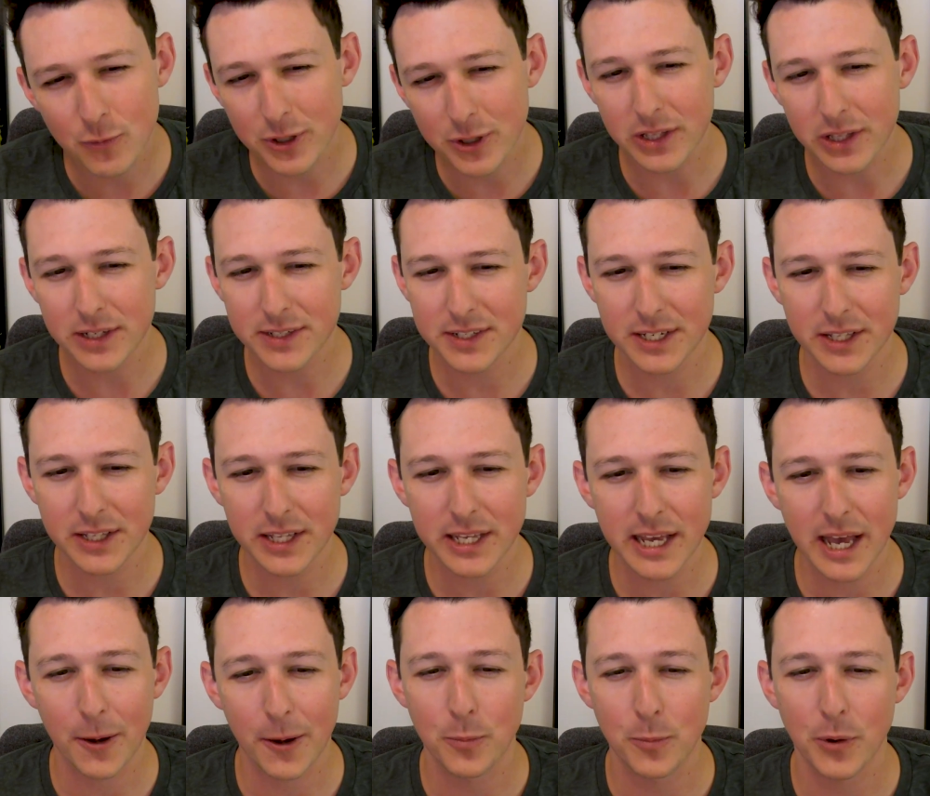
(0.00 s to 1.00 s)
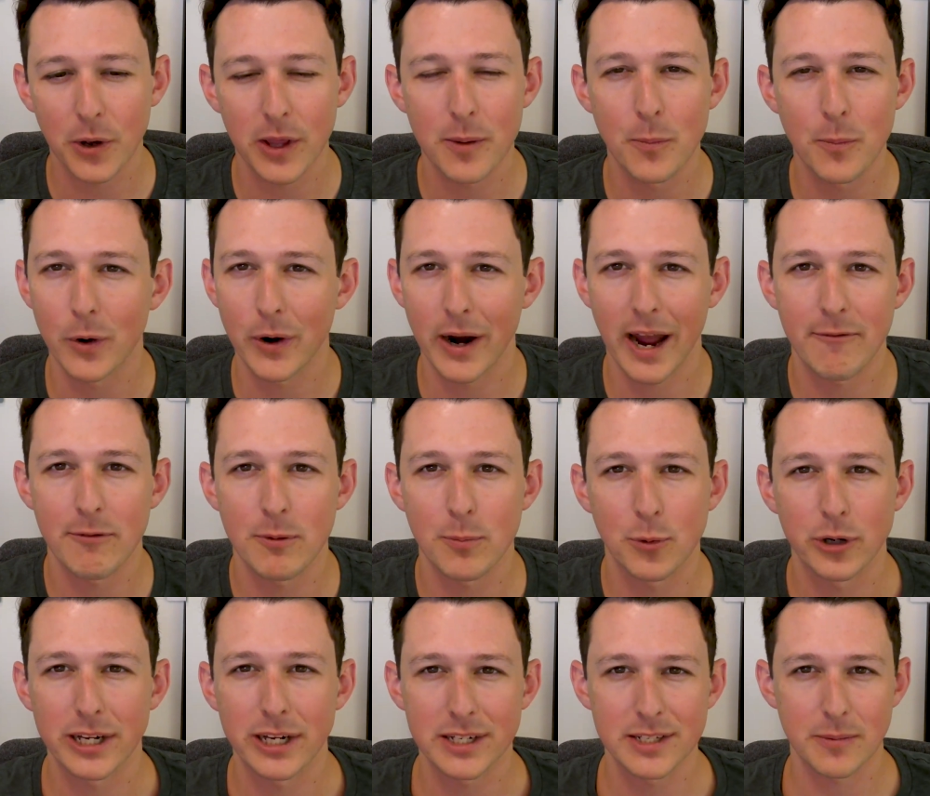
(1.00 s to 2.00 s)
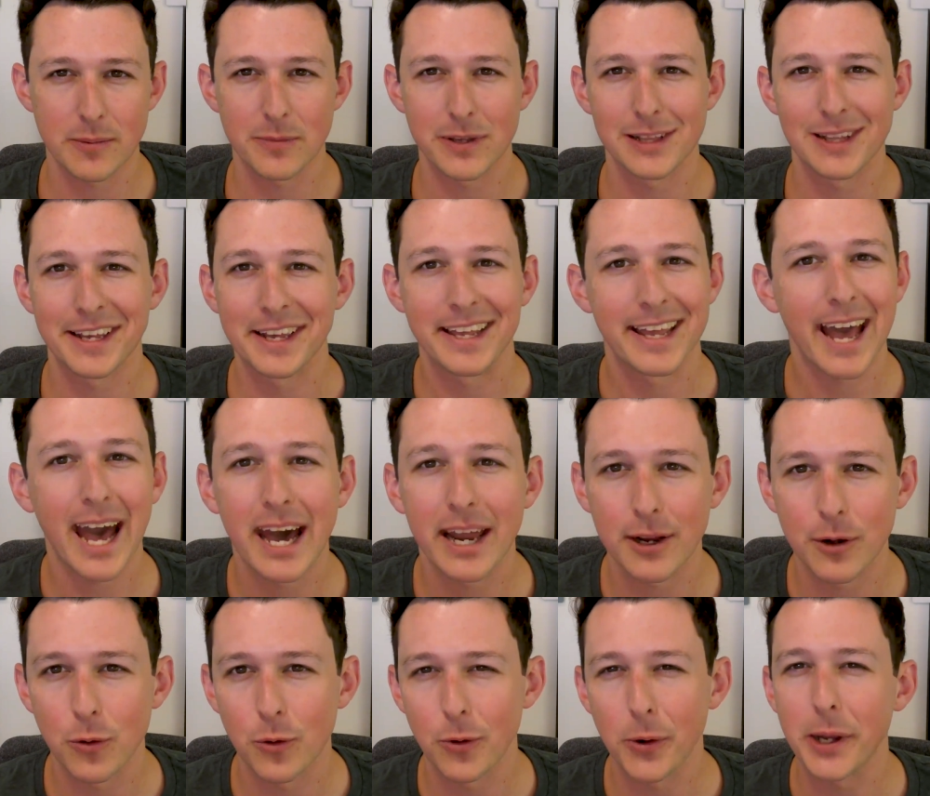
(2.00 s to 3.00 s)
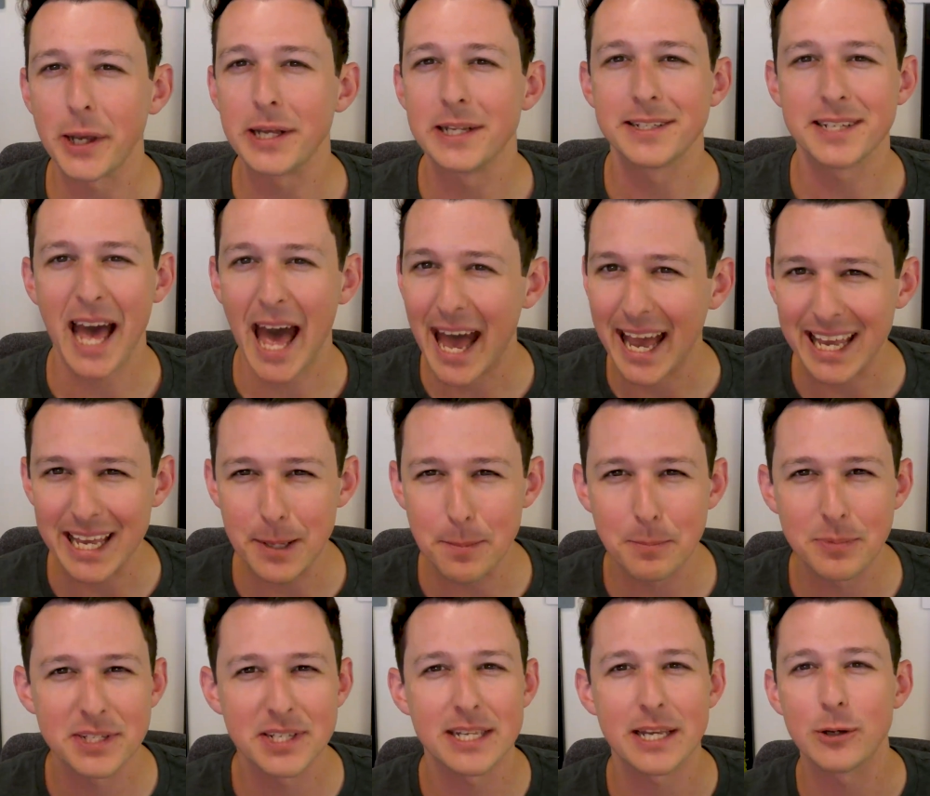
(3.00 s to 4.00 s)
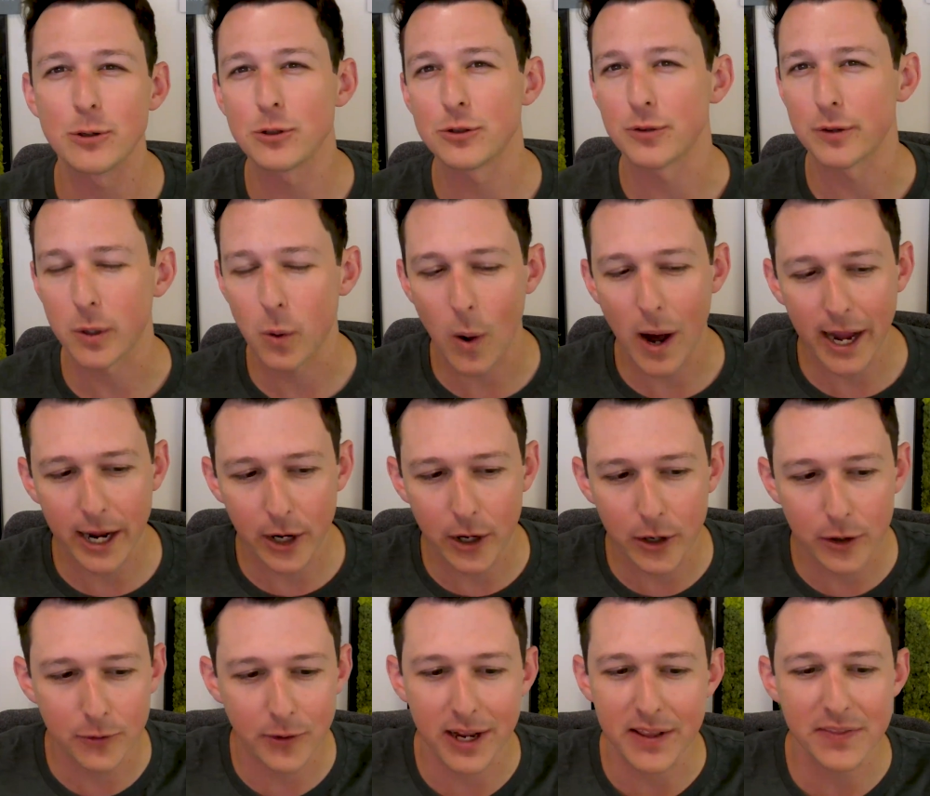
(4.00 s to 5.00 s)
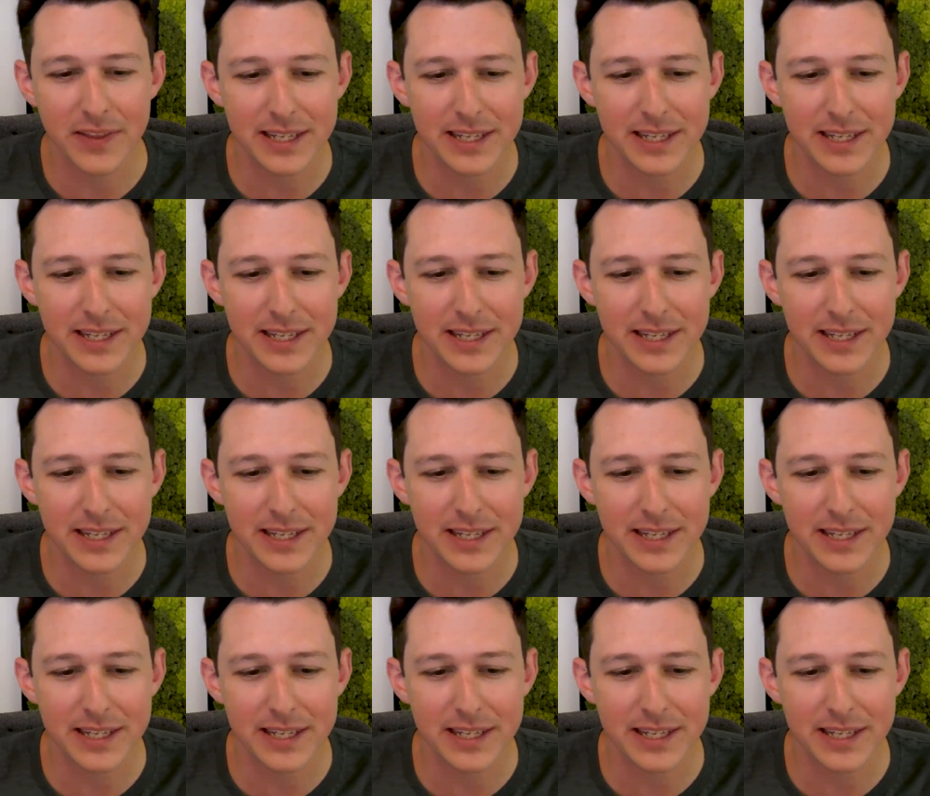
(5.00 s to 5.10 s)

Realistically, I would probably more have it predict something like category, type, skills required, right?